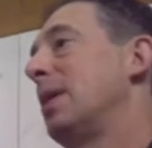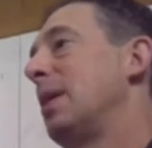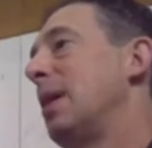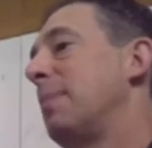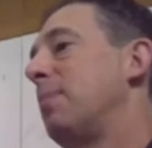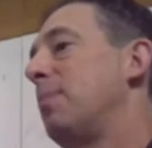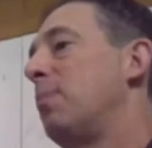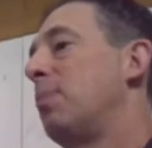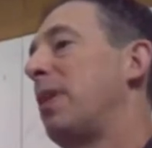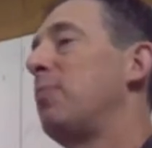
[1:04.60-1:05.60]

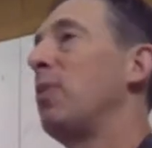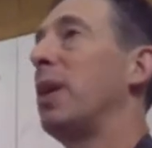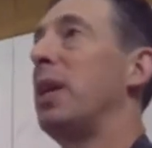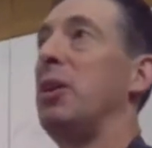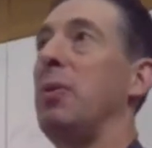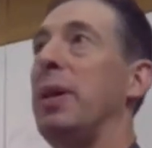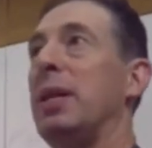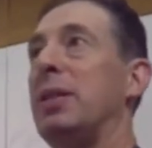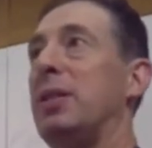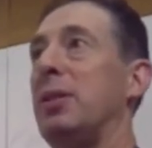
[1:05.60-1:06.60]
kind of bringing you
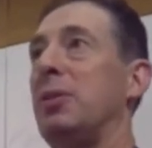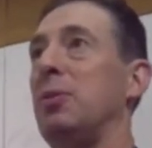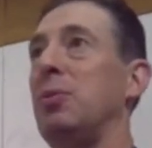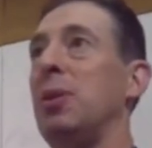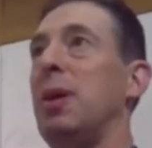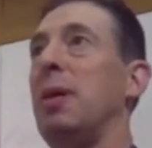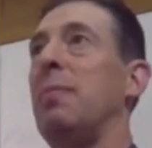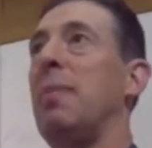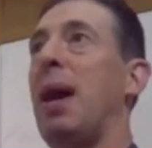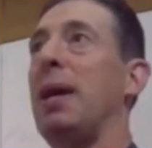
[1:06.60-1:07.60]
into
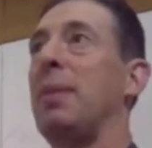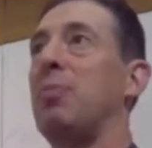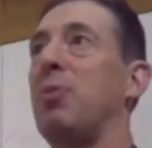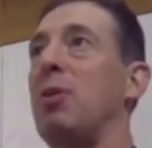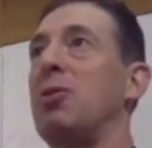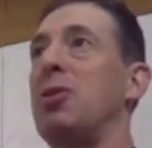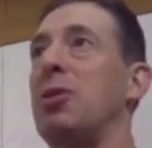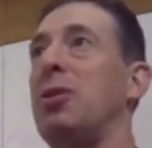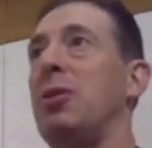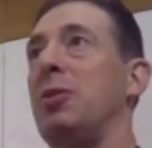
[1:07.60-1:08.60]
my
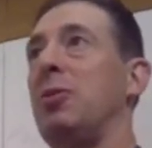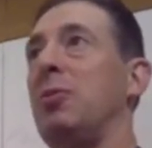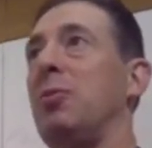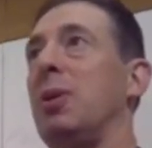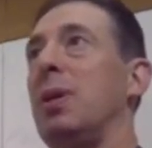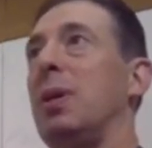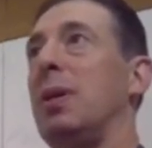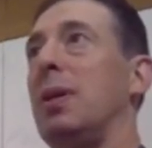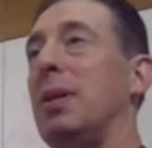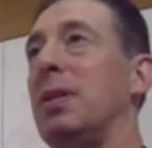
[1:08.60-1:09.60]
approach to
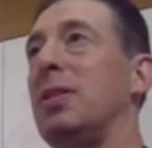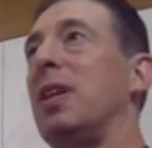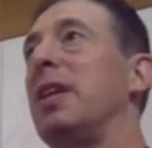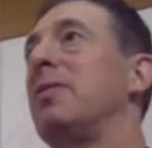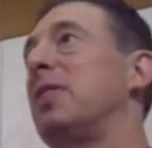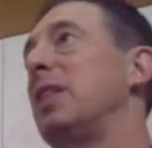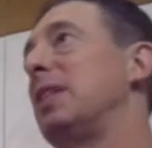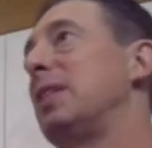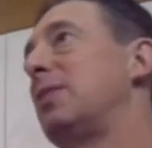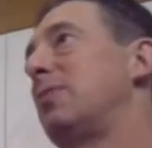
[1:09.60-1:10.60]
the study of
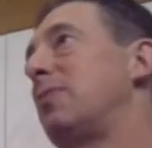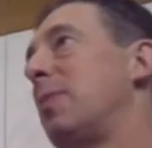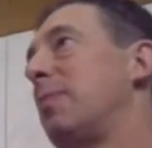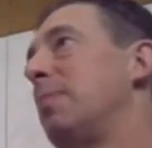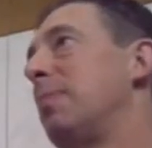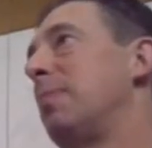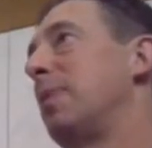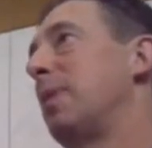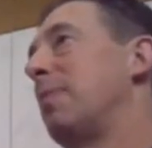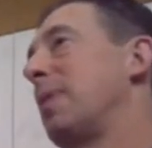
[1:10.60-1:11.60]
cities from
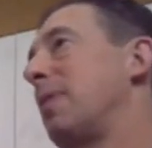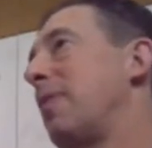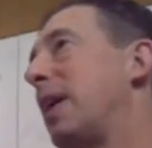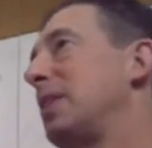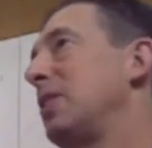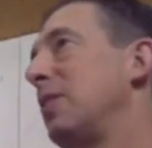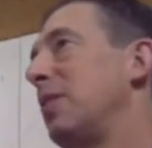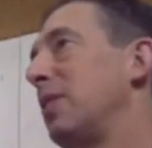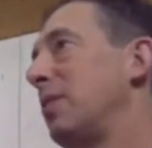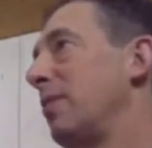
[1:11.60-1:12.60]
the kind of vantage of
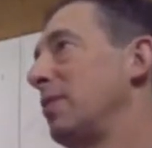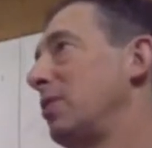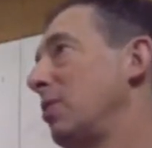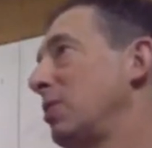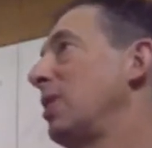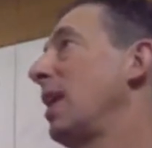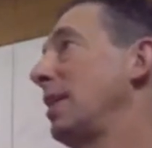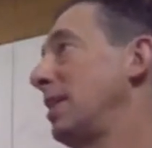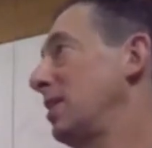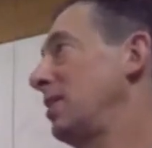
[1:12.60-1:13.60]
a social
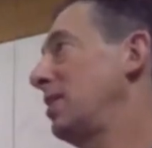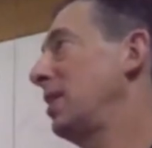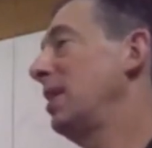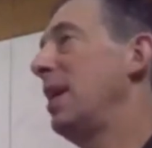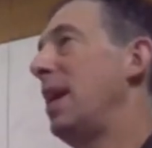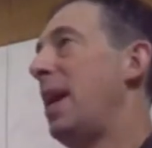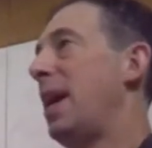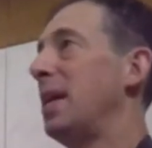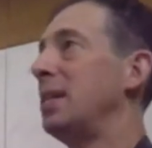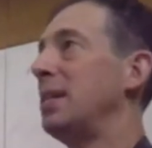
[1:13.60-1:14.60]
scientist.
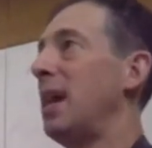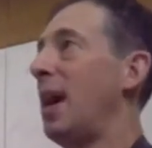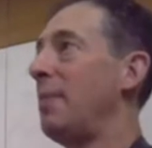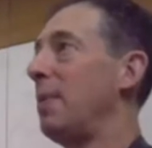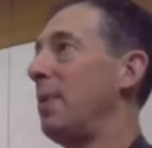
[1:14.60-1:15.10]
And I'm